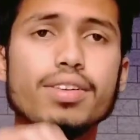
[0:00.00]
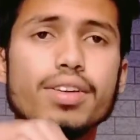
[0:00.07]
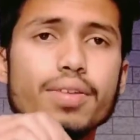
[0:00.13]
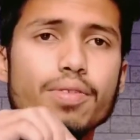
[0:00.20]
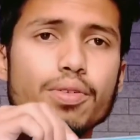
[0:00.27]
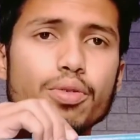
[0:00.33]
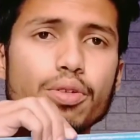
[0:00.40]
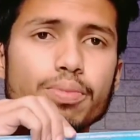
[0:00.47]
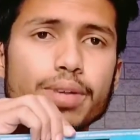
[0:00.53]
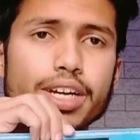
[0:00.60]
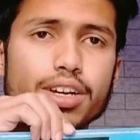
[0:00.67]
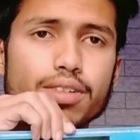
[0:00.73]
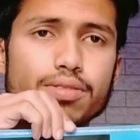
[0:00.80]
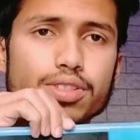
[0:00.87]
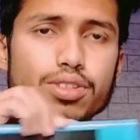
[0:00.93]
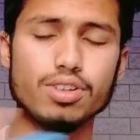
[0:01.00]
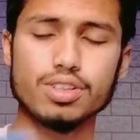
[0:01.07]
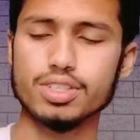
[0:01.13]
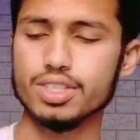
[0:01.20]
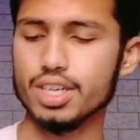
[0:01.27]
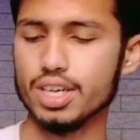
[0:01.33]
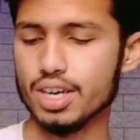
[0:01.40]
review of medical
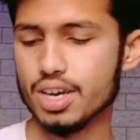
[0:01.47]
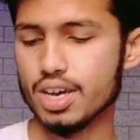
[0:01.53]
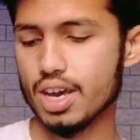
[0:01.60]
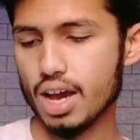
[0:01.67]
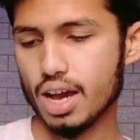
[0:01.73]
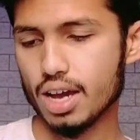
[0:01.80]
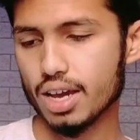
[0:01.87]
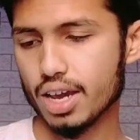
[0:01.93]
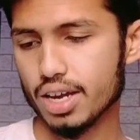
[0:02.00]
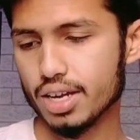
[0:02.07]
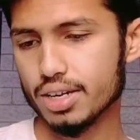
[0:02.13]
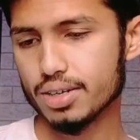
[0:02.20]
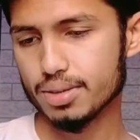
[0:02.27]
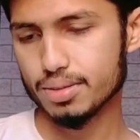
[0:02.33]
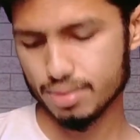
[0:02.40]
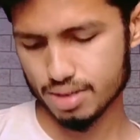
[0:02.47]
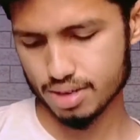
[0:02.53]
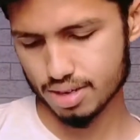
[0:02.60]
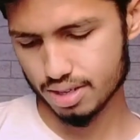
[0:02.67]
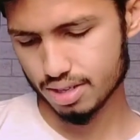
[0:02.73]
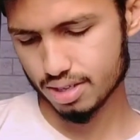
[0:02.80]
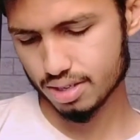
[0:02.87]
physiology, again,
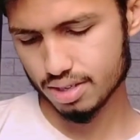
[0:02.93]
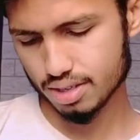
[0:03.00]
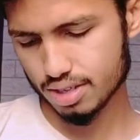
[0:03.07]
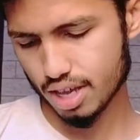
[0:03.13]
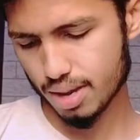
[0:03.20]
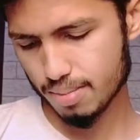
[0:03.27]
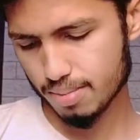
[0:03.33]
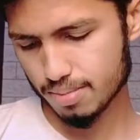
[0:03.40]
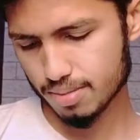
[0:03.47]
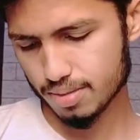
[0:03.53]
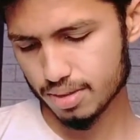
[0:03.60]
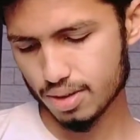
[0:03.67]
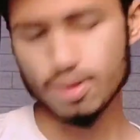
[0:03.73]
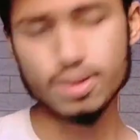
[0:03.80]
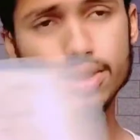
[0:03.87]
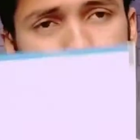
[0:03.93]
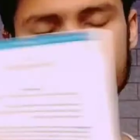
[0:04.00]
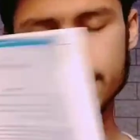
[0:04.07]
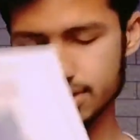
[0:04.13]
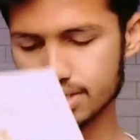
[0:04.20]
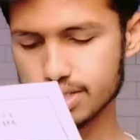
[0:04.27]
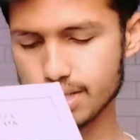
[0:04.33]
uh, this is the same
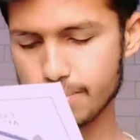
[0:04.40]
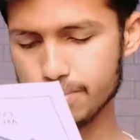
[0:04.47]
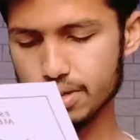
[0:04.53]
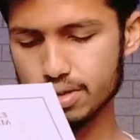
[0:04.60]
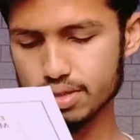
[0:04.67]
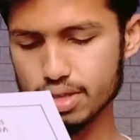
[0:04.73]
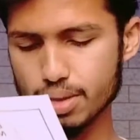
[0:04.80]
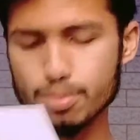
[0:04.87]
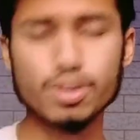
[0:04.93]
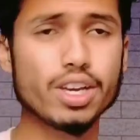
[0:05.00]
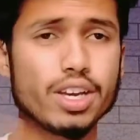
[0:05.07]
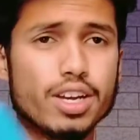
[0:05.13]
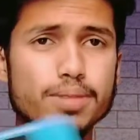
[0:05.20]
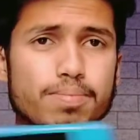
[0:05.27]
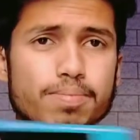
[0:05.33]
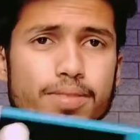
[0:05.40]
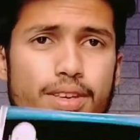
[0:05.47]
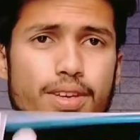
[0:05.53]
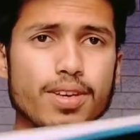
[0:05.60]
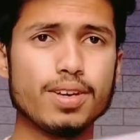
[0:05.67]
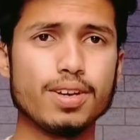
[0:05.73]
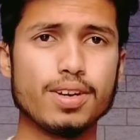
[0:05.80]
author, Sembulingam,
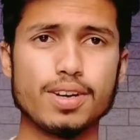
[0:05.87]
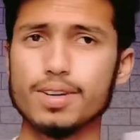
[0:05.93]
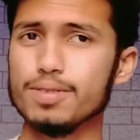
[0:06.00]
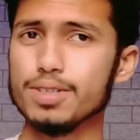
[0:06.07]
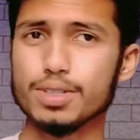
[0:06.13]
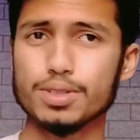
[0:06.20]
uh,